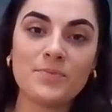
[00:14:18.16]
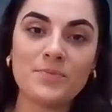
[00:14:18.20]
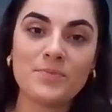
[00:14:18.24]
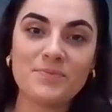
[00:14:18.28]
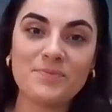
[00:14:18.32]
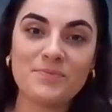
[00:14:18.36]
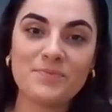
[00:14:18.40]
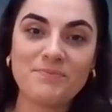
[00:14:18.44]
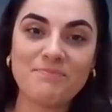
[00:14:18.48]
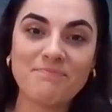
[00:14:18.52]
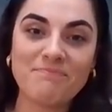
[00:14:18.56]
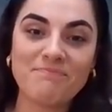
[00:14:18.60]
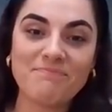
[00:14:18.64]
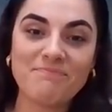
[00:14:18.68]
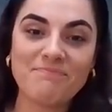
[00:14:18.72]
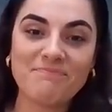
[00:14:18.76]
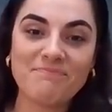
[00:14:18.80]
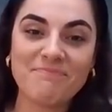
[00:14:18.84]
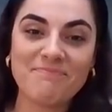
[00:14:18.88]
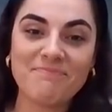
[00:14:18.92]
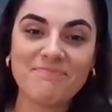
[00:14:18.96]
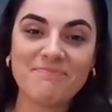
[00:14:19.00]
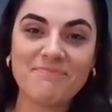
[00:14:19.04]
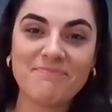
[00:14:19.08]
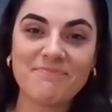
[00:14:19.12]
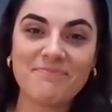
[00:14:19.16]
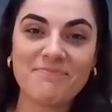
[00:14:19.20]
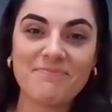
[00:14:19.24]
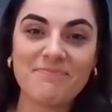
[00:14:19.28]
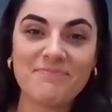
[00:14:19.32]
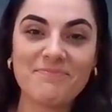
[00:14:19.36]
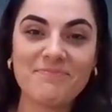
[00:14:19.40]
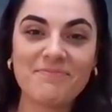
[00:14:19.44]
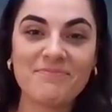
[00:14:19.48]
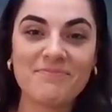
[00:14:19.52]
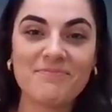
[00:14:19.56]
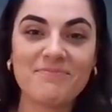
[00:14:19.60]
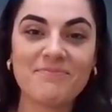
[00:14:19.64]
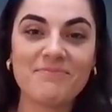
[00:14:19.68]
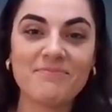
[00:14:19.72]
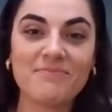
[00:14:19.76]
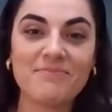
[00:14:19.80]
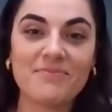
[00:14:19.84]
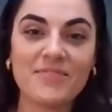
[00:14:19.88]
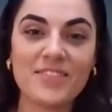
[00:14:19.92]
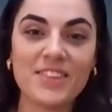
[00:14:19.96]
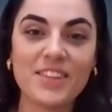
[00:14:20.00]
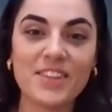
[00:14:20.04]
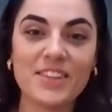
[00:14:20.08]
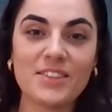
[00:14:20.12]

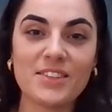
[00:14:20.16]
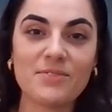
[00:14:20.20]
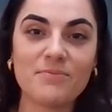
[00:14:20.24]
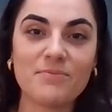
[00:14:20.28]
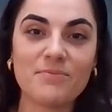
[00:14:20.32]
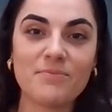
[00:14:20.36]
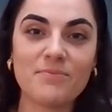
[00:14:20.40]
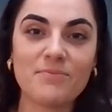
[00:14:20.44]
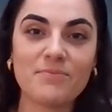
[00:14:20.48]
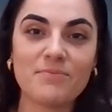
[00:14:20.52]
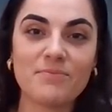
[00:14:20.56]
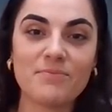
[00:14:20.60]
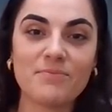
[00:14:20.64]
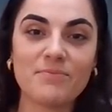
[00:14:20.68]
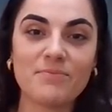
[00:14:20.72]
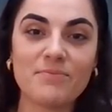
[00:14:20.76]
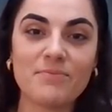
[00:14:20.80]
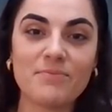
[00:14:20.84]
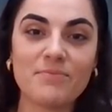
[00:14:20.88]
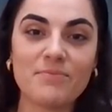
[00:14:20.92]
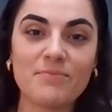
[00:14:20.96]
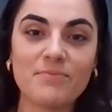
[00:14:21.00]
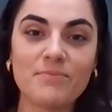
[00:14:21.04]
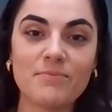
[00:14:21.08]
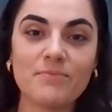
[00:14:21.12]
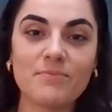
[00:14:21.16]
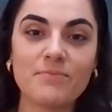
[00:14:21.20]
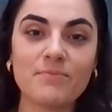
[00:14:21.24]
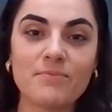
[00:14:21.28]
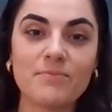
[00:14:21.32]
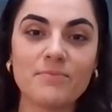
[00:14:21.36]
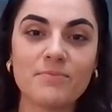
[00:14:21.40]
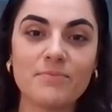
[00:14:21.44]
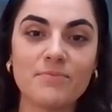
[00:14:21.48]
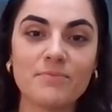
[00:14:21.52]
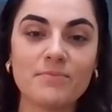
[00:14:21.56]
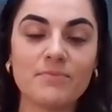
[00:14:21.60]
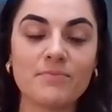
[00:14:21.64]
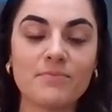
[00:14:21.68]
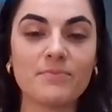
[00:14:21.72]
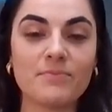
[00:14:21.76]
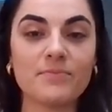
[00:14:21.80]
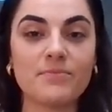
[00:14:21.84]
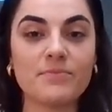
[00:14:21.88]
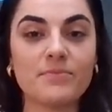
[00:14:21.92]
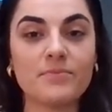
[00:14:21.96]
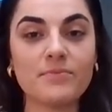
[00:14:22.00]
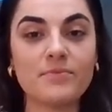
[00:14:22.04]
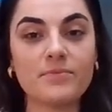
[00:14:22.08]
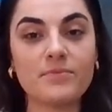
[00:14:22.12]

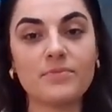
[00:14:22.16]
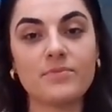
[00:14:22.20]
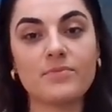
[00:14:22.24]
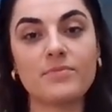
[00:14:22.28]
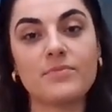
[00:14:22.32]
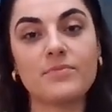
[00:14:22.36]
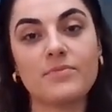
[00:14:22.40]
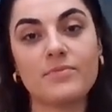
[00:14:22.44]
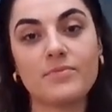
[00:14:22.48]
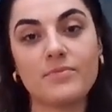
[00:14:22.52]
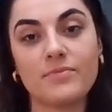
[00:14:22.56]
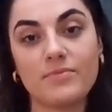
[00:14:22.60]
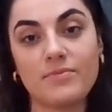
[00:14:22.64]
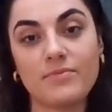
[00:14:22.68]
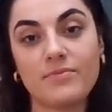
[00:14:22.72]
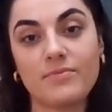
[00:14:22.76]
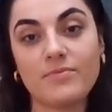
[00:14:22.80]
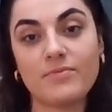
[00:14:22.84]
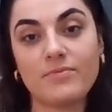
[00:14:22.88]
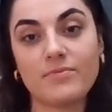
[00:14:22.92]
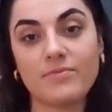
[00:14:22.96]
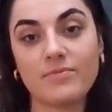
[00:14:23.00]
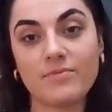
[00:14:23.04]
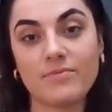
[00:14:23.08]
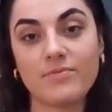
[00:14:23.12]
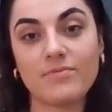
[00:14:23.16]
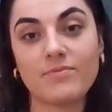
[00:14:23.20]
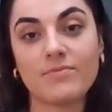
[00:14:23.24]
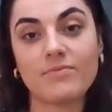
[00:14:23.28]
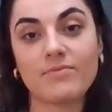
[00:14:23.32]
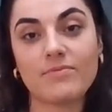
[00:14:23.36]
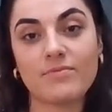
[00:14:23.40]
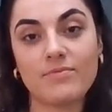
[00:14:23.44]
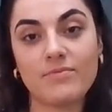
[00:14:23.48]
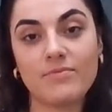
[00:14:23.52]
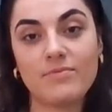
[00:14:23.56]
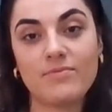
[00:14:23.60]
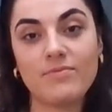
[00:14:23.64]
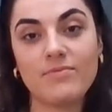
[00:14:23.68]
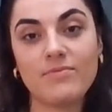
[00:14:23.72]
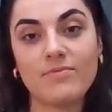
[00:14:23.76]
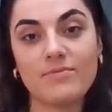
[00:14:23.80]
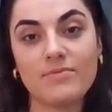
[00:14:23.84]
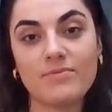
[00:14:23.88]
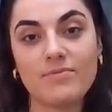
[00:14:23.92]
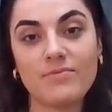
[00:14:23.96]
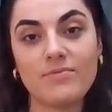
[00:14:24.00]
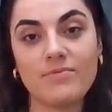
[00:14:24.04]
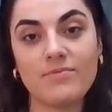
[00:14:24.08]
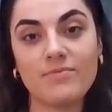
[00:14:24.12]

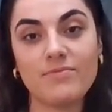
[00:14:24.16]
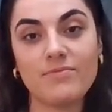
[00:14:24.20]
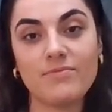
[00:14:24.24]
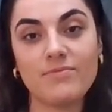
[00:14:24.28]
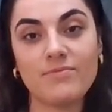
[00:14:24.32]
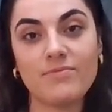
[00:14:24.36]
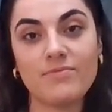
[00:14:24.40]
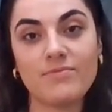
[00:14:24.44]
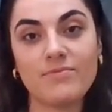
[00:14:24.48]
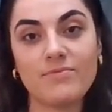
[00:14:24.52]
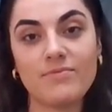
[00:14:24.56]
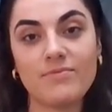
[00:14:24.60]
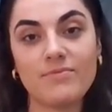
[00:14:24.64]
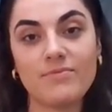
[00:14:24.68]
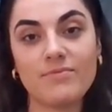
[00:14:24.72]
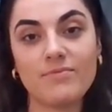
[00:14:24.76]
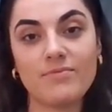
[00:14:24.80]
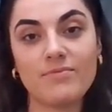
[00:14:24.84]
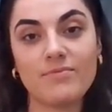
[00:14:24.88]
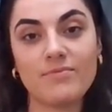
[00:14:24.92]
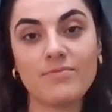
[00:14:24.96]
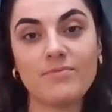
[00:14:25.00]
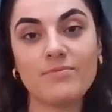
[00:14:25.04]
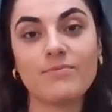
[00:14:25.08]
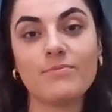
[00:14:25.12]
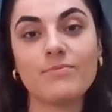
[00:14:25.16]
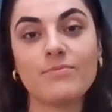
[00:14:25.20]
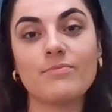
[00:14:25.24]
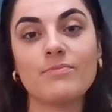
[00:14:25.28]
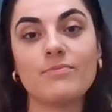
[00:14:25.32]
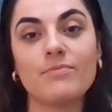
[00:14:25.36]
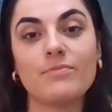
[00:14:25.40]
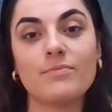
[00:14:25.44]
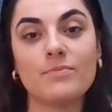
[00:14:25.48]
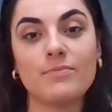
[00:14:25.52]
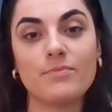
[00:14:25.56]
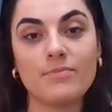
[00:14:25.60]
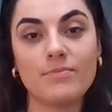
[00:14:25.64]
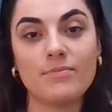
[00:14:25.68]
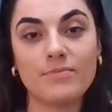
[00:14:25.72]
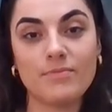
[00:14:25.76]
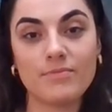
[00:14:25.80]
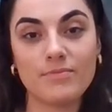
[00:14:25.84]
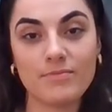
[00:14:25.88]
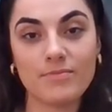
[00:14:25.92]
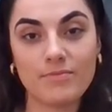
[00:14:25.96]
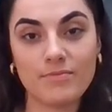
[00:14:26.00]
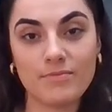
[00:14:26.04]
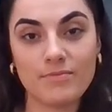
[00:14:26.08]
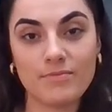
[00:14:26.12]
This person isn't speaking.